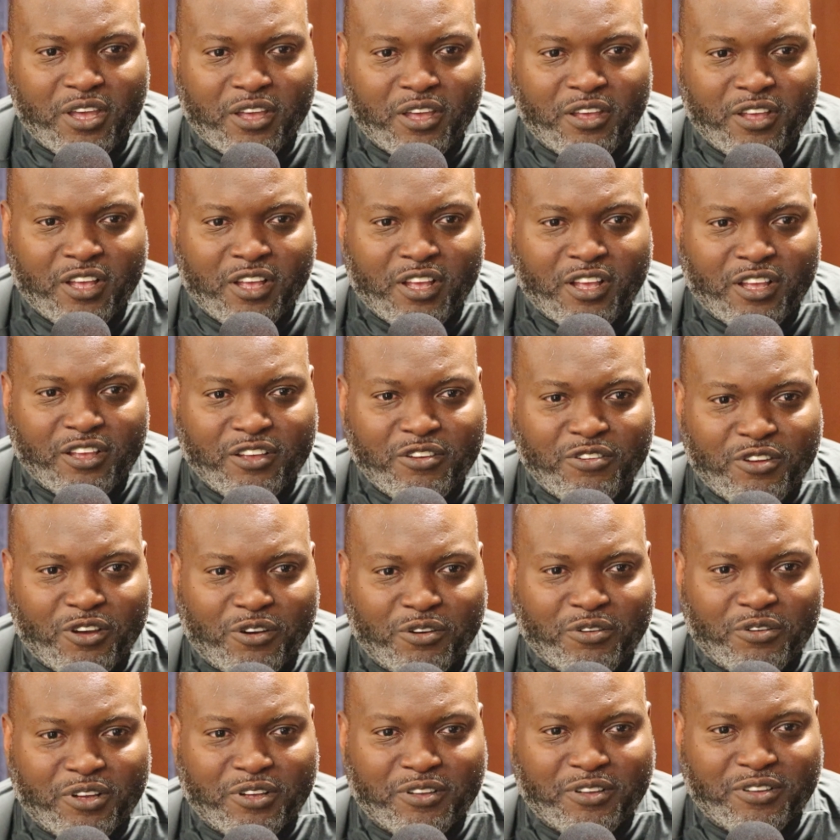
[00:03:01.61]
to be, you
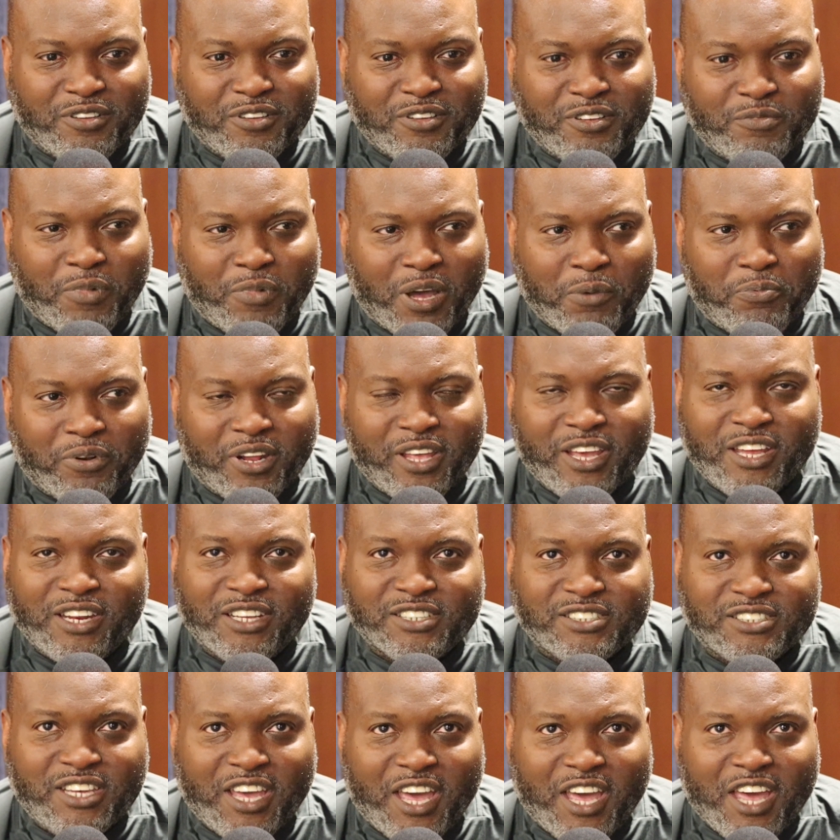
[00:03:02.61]
know, by playing
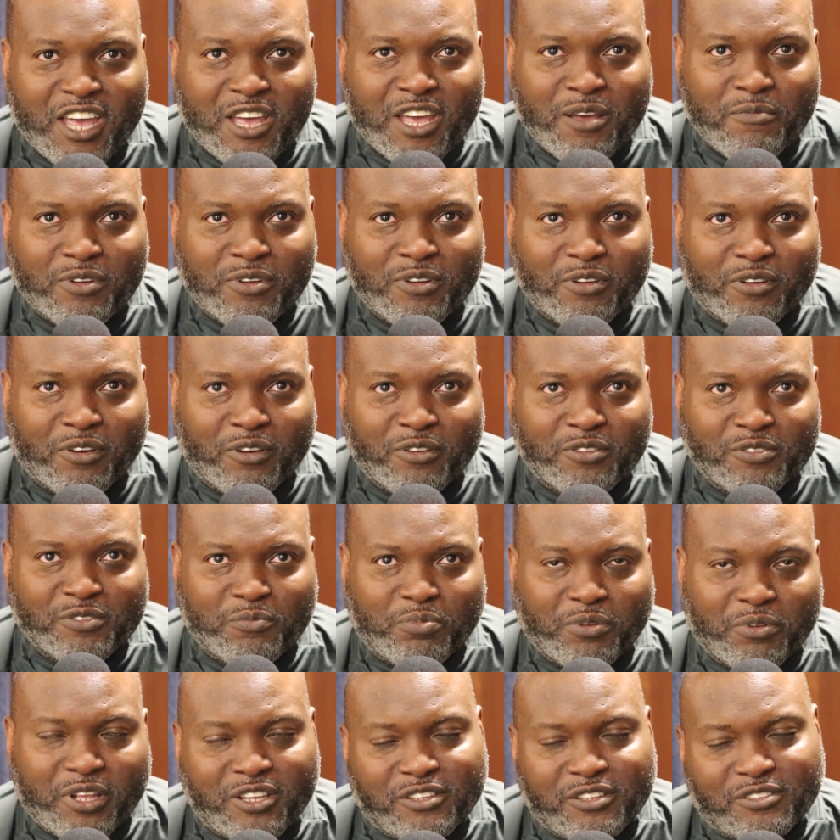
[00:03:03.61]
this game, you know,
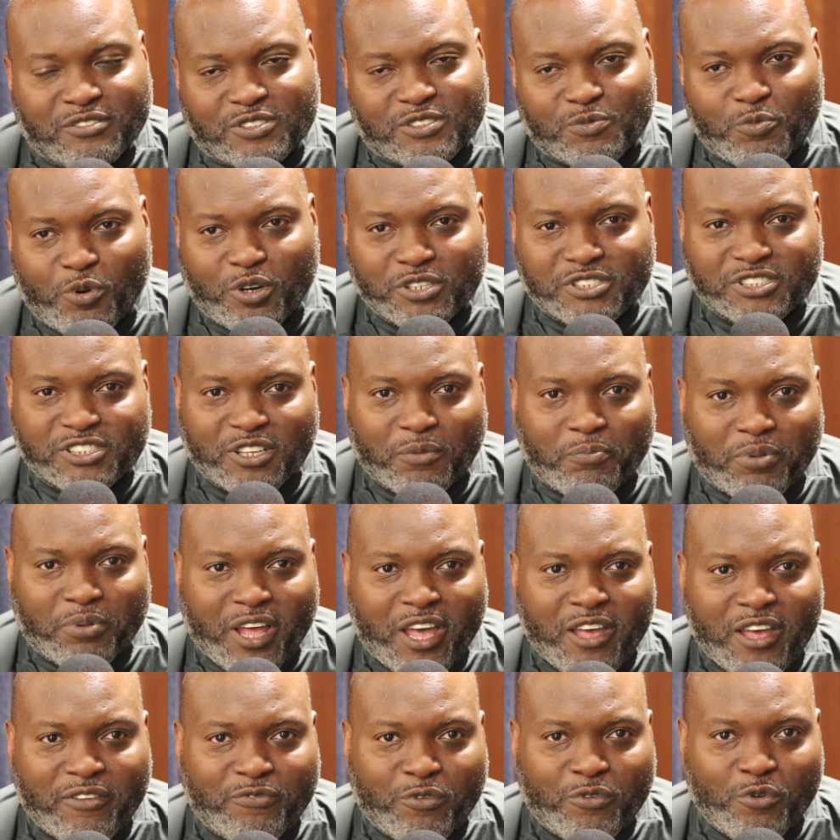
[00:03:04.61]
and sports is a
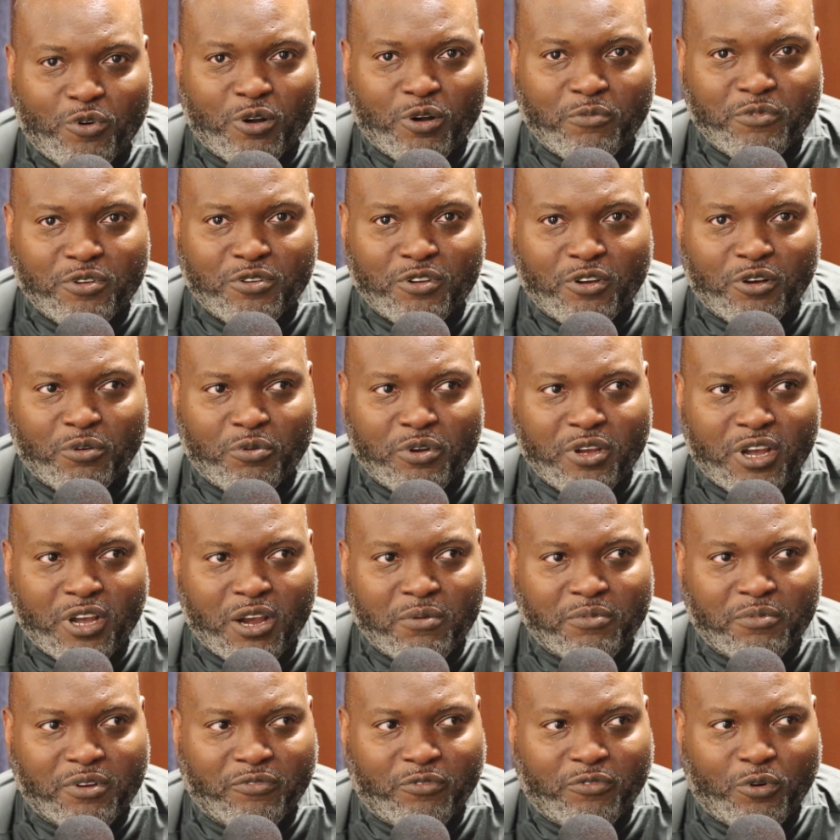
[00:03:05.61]
platform, you know, we're
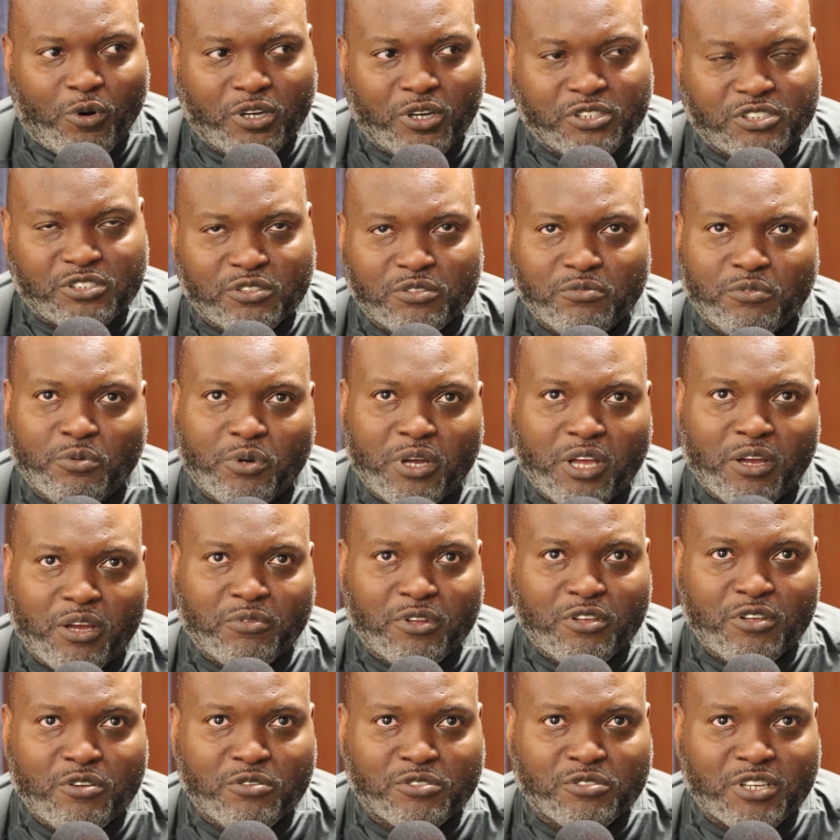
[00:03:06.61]
able to
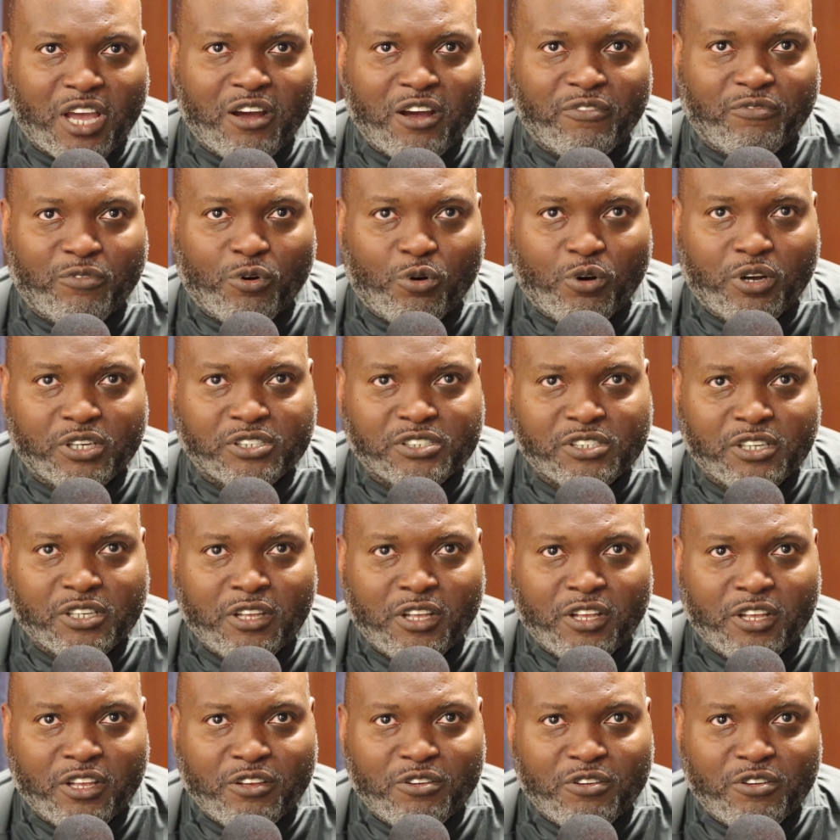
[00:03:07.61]
use our voice,
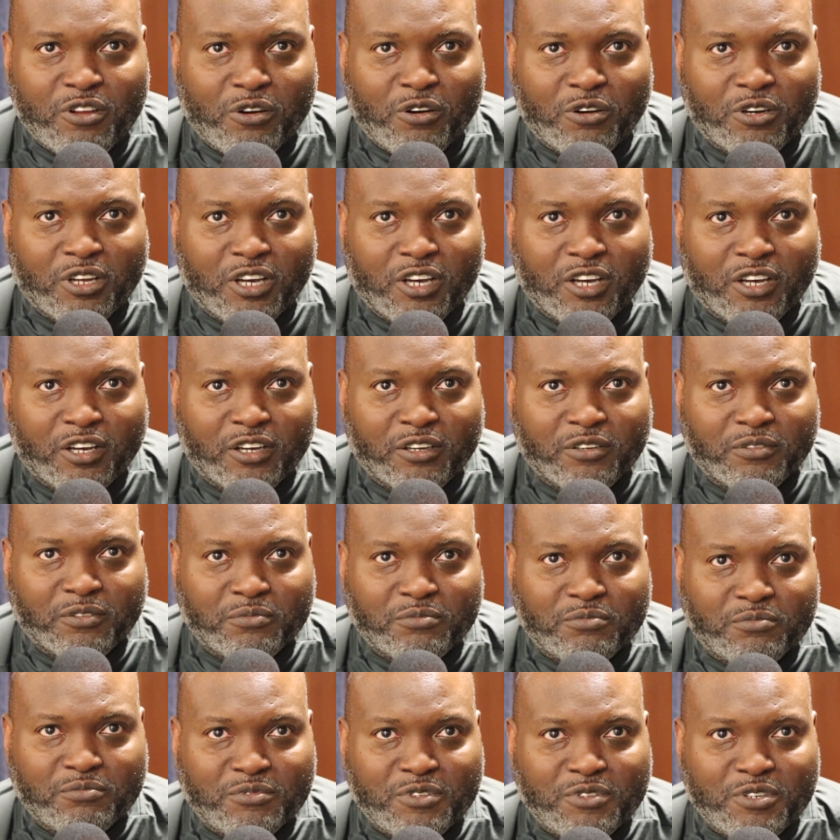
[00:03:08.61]
you know,
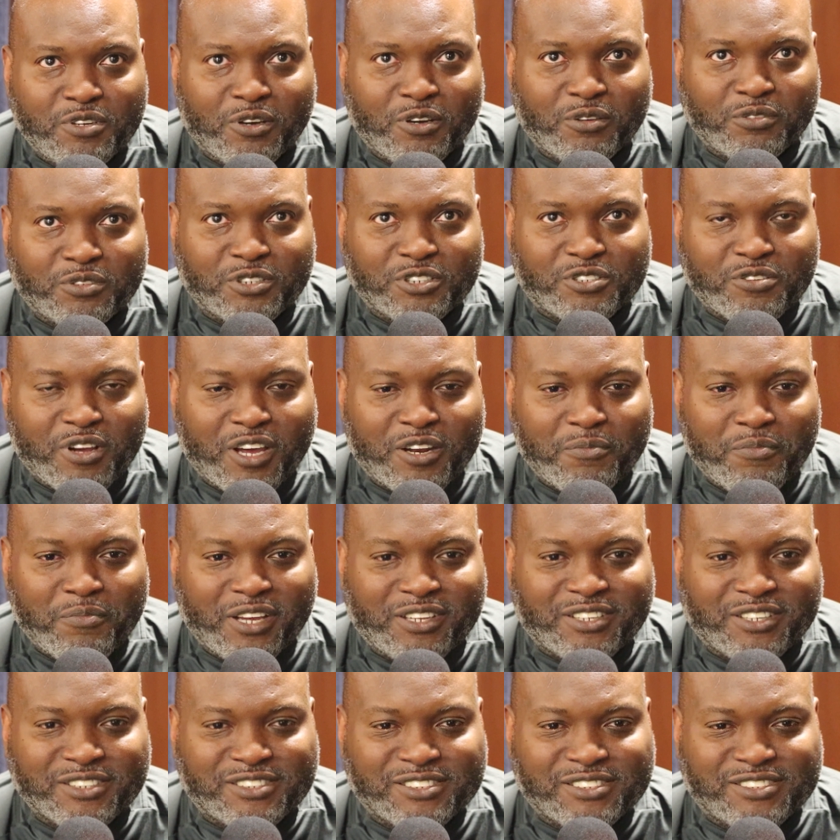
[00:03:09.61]
to try to
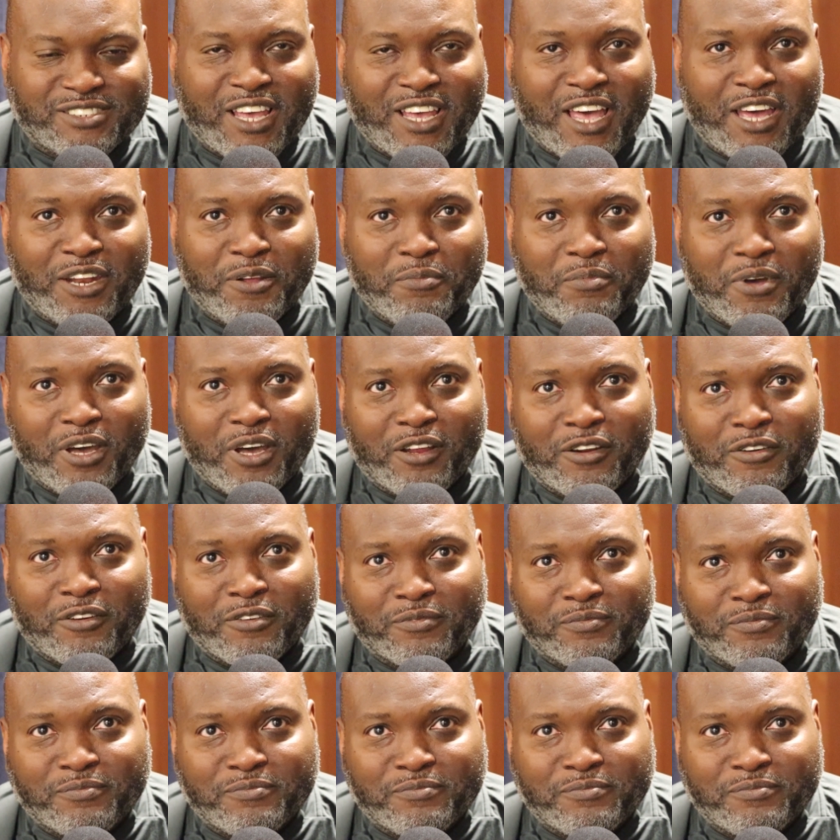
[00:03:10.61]
make this society better.